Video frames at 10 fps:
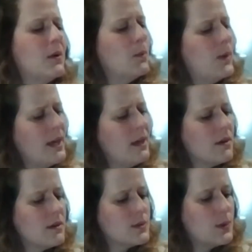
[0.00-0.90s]
we
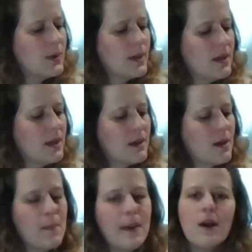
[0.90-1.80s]
are talking
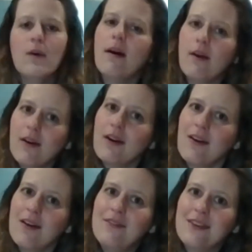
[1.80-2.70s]
about
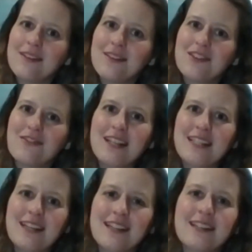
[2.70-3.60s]
archiving and
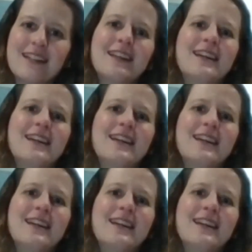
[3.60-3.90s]
shredding.